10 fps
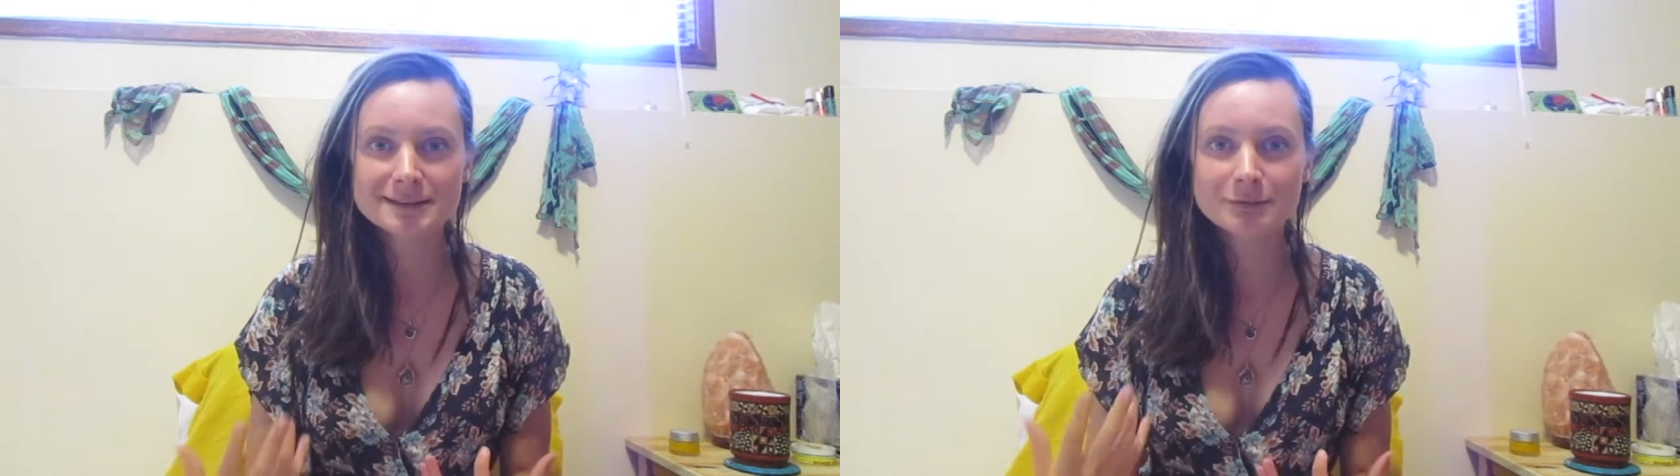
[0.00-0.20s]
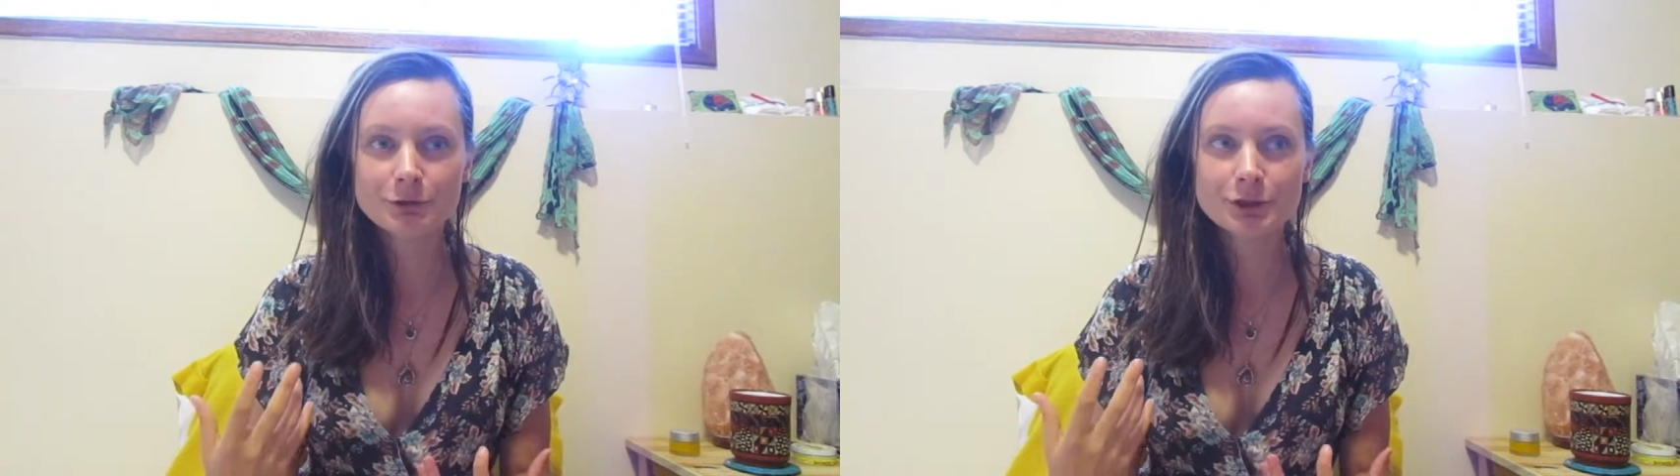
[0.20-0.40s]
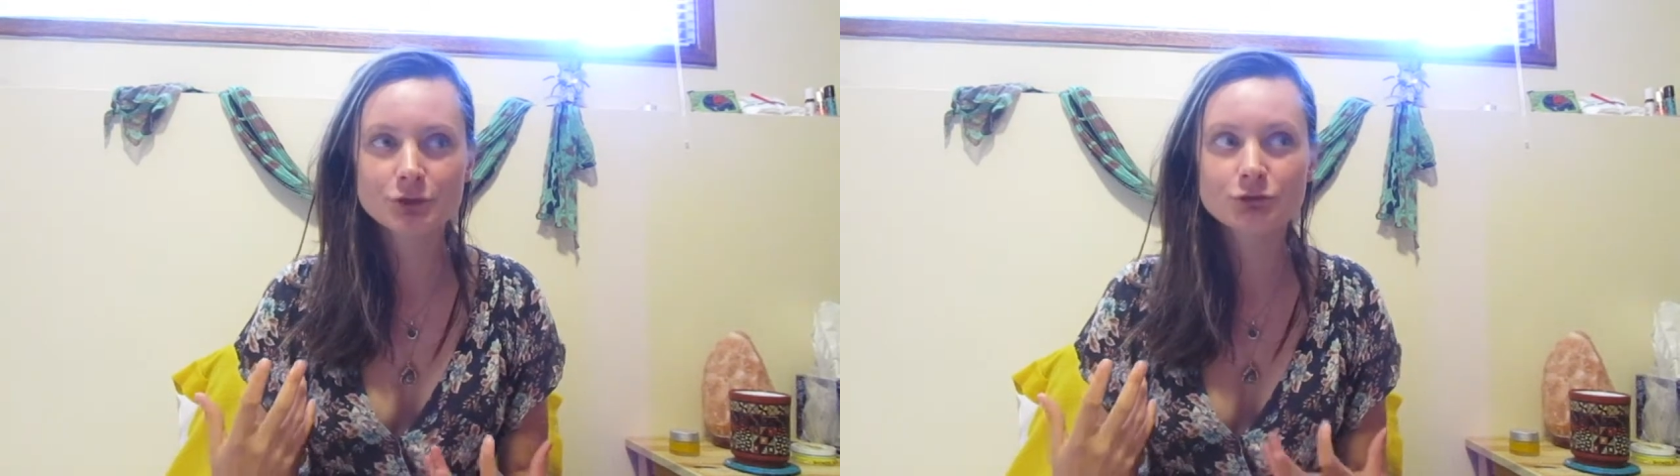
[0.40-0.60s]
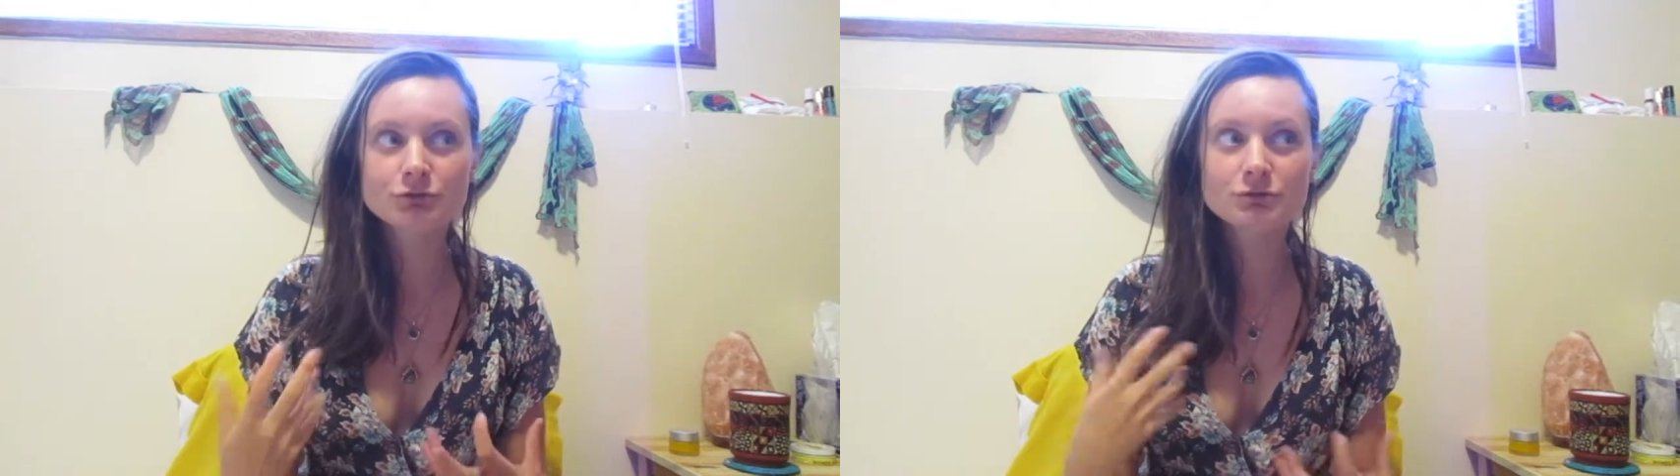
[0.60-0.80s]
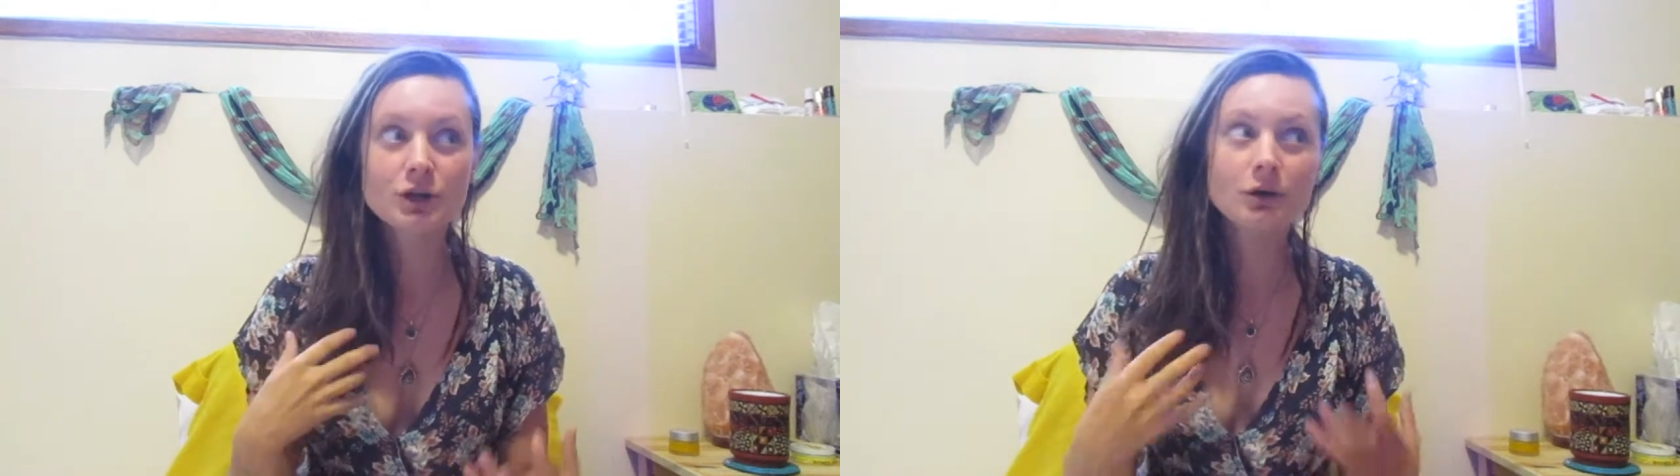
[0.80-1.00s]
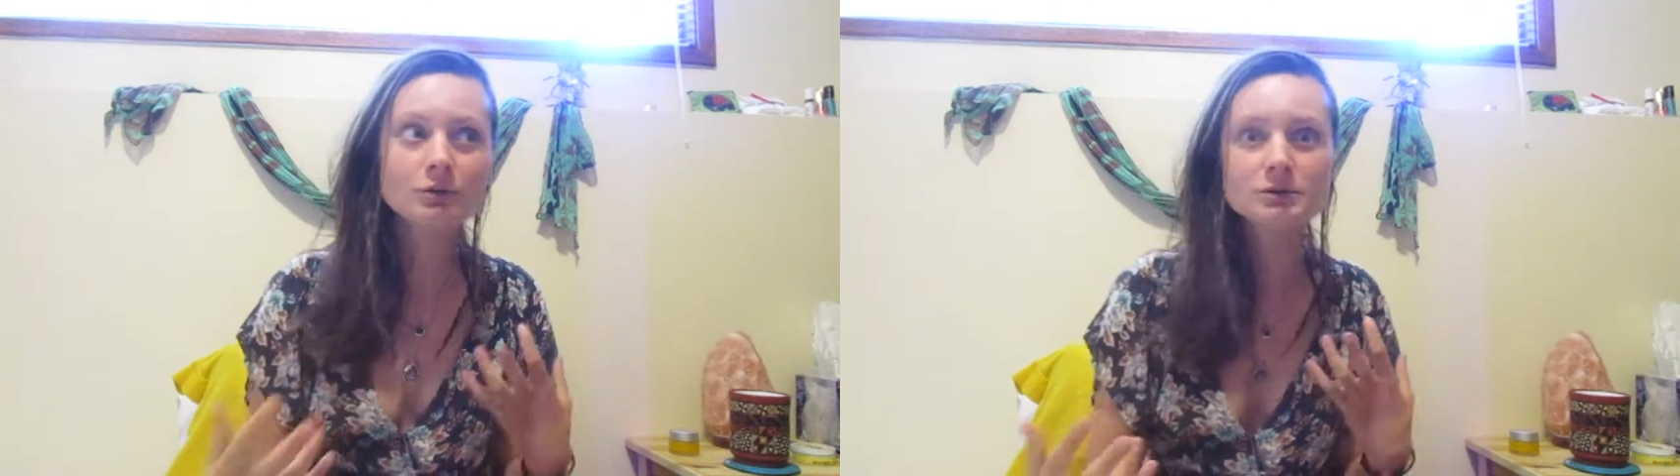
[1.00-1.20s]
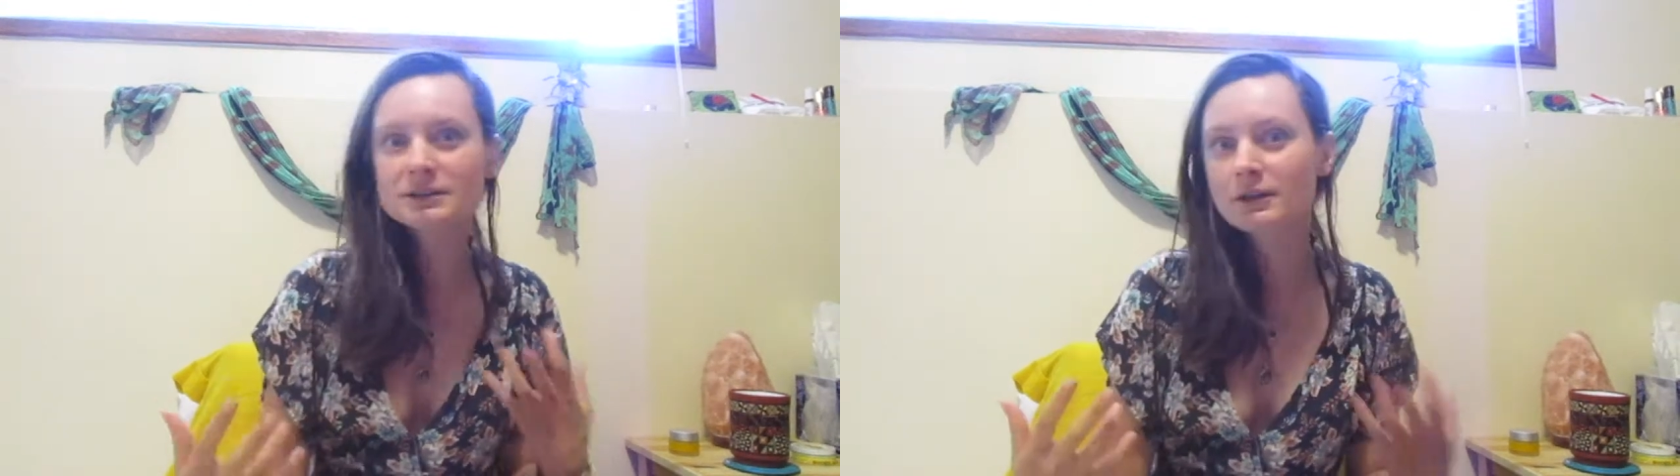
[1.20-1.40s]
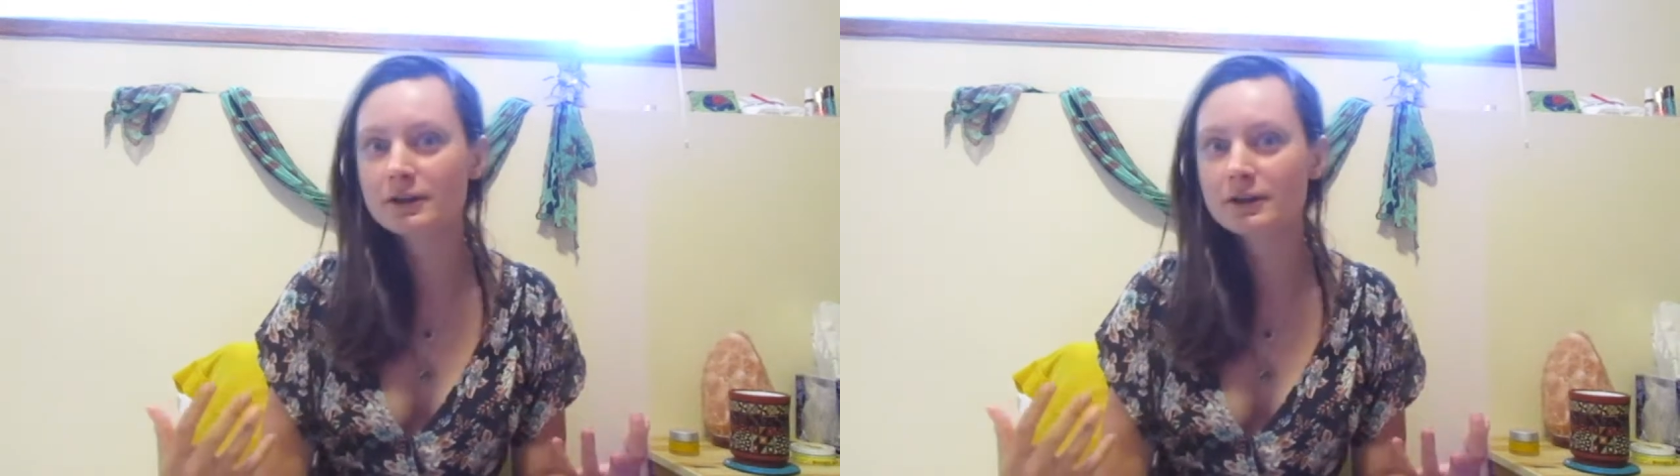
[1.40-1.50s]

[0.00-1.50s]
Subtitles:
Someone who knows